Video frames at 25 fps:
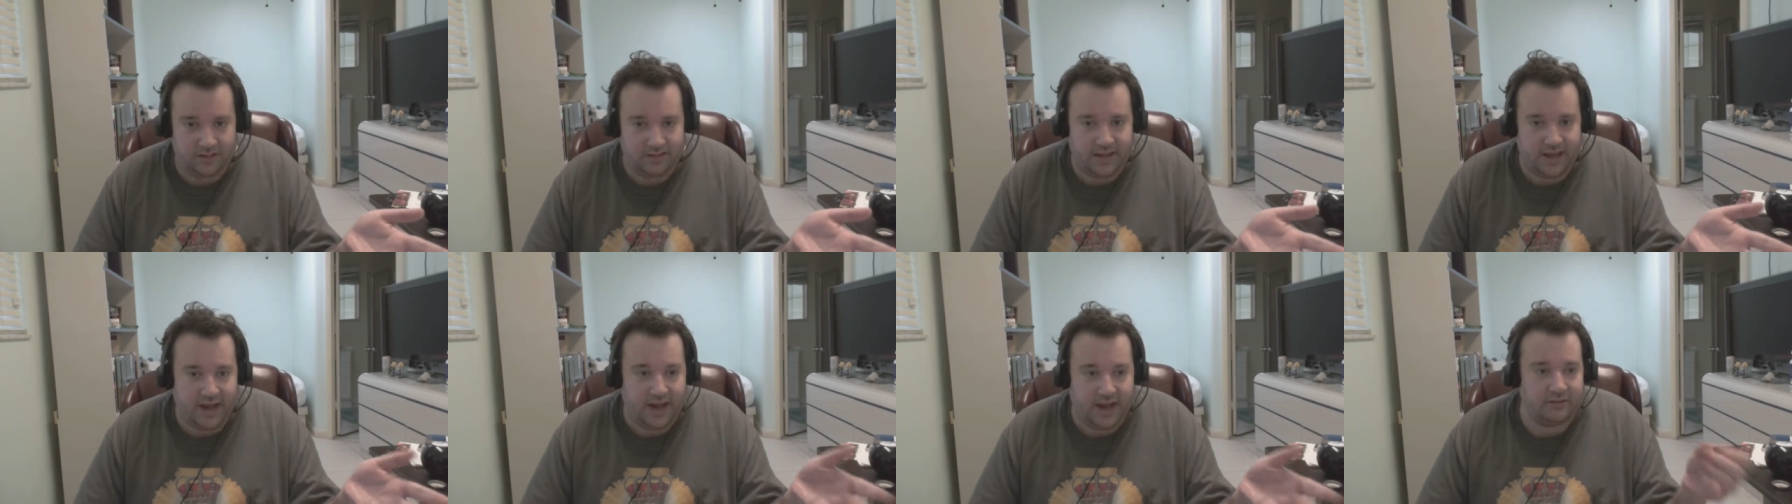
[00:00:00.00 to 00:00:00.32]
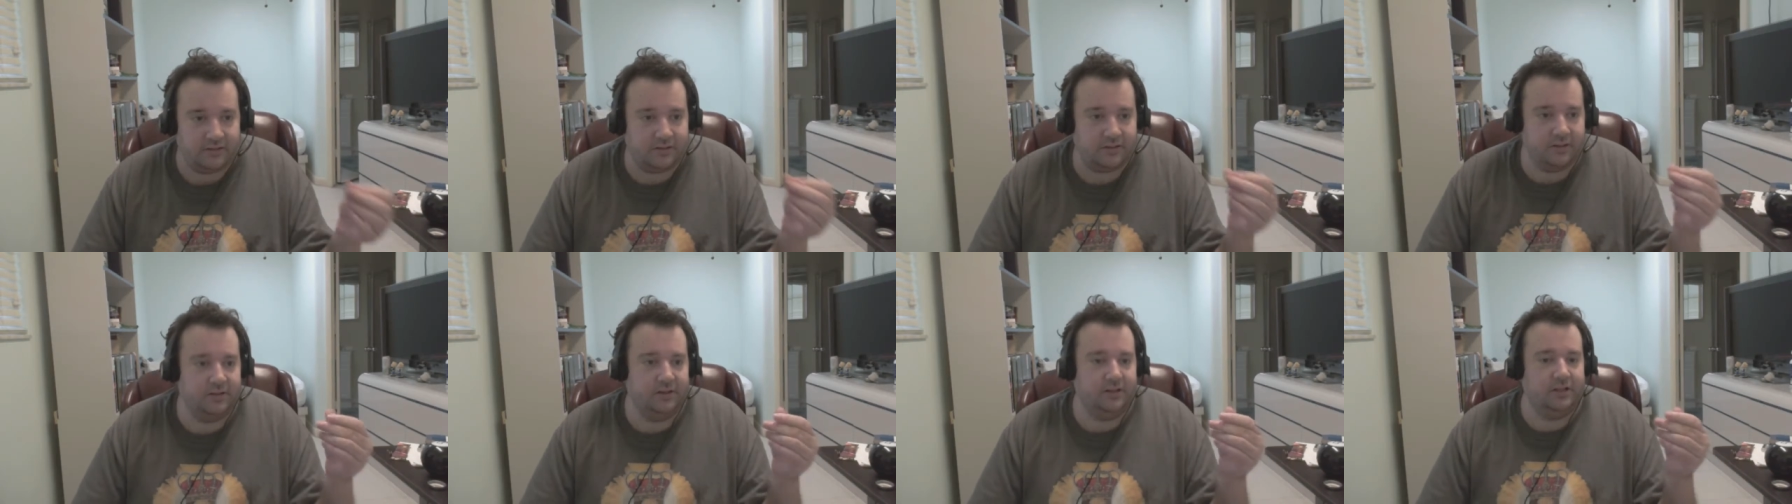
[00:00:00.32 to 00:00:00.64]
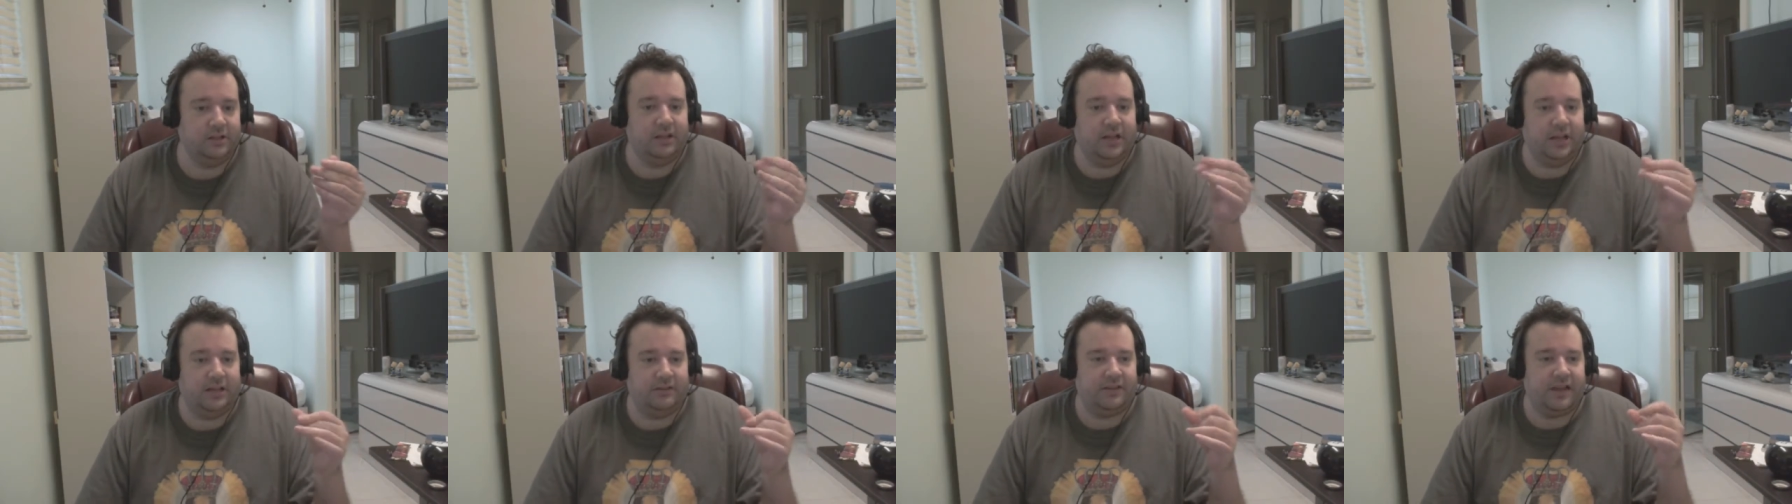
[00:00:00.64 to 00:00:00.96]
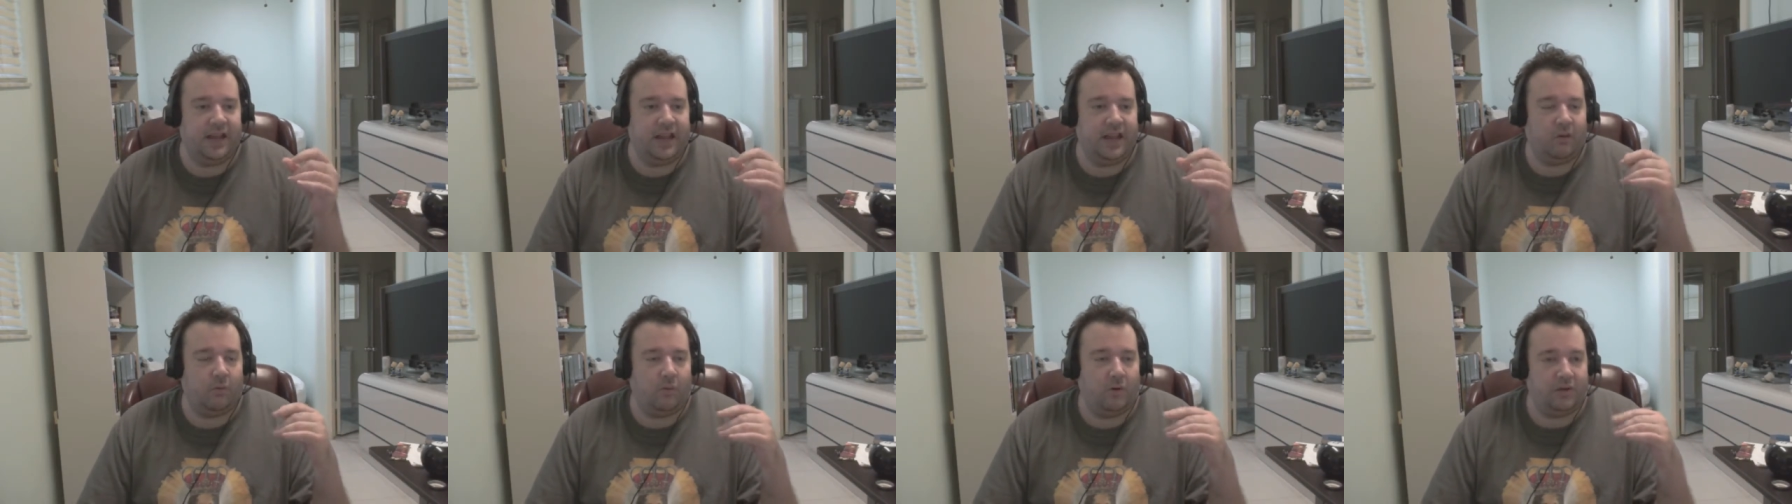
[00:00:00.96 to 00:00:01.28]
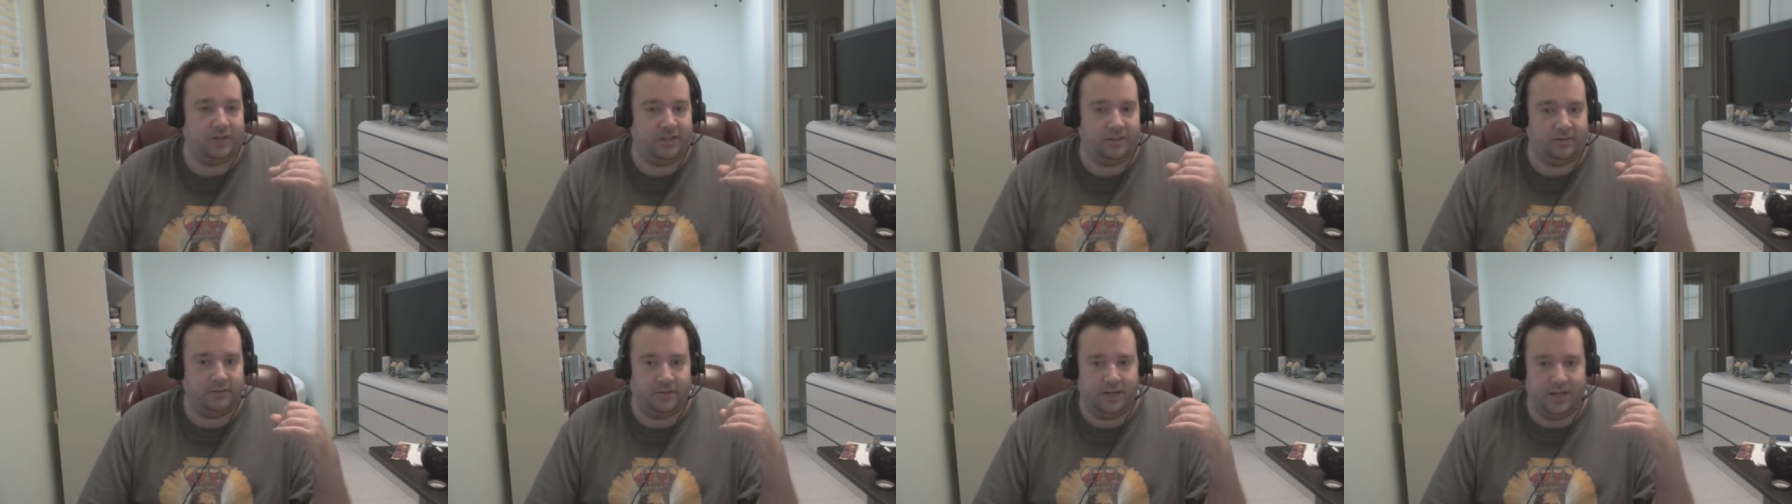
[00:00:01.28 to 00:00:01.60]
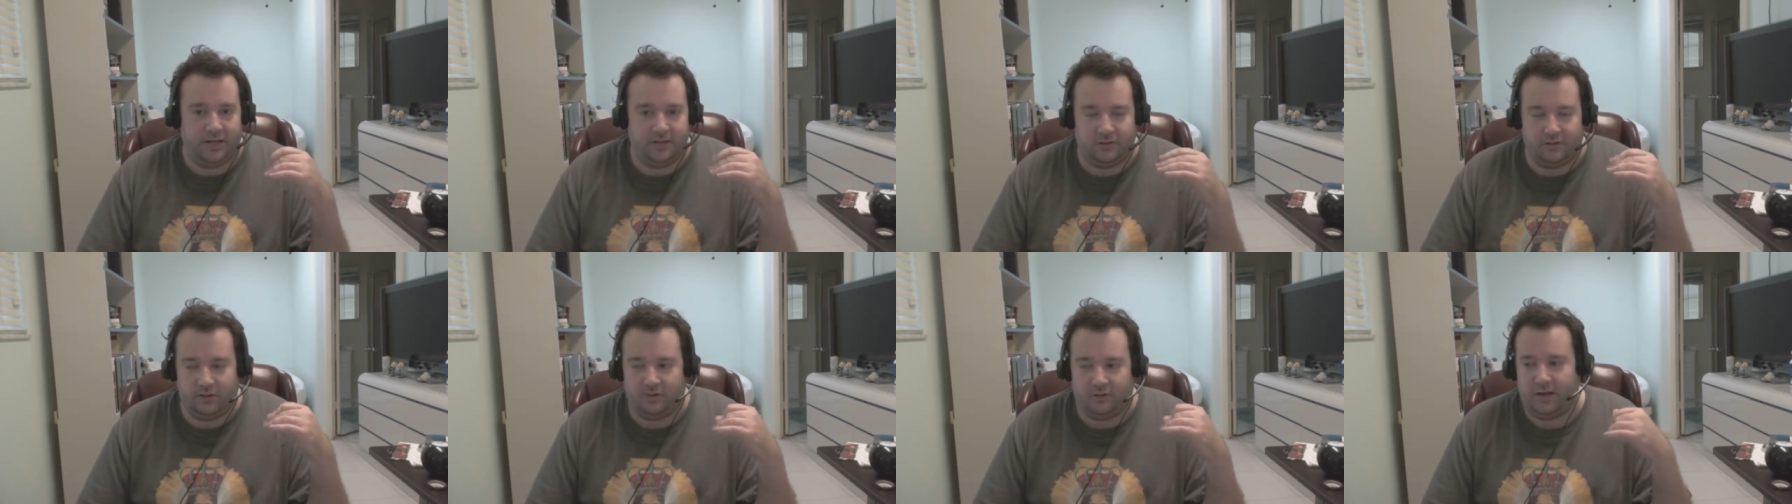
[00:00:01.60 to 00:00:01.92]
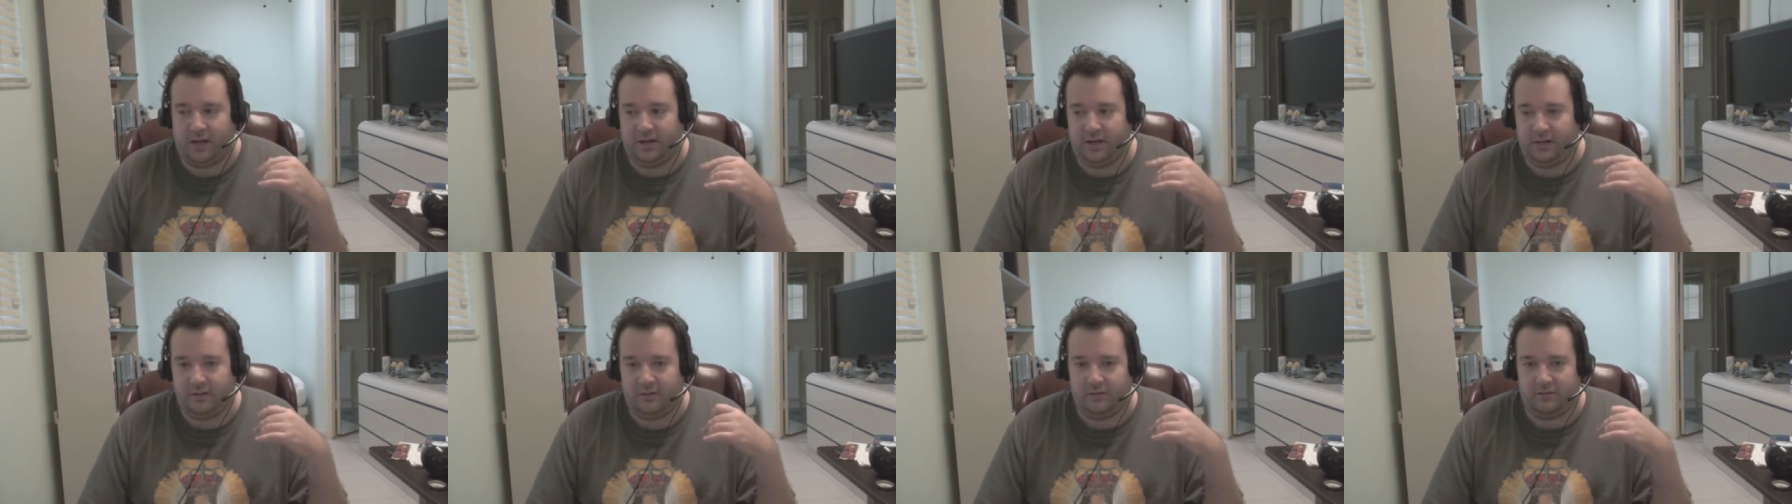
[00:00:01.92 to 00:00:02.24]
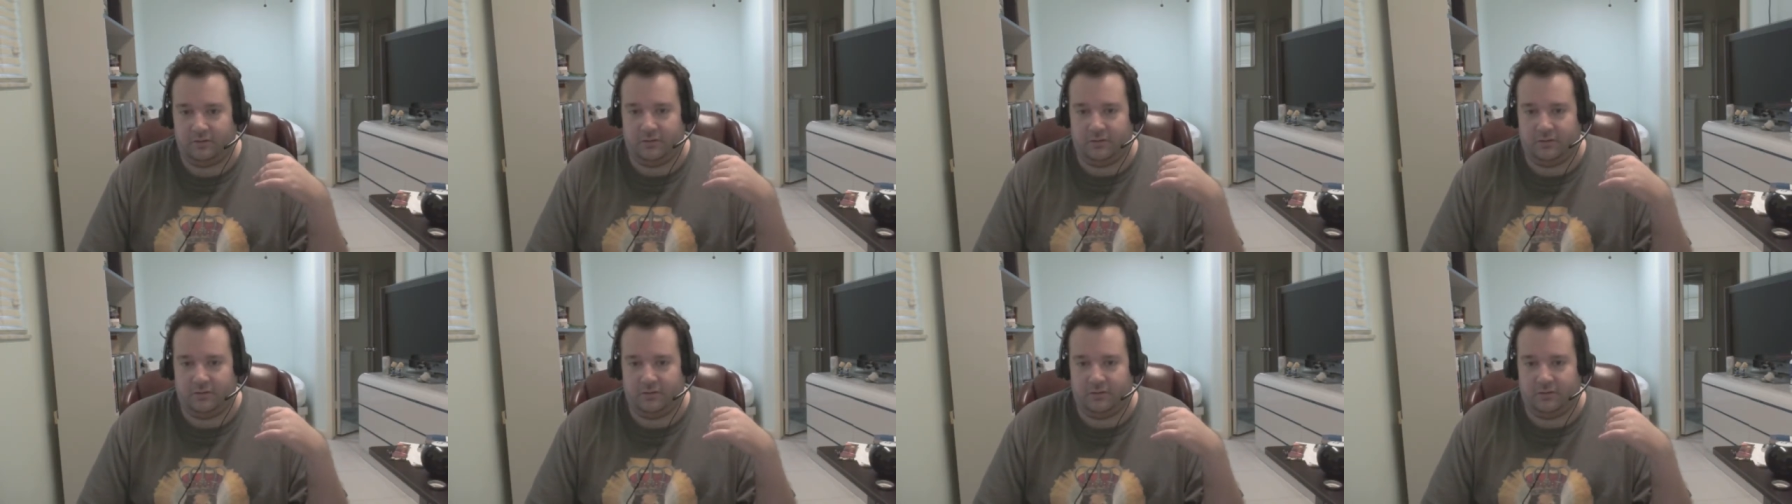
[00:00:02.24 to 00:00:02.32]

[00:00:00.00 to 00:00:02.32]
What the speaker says: that and that it wasn't integrated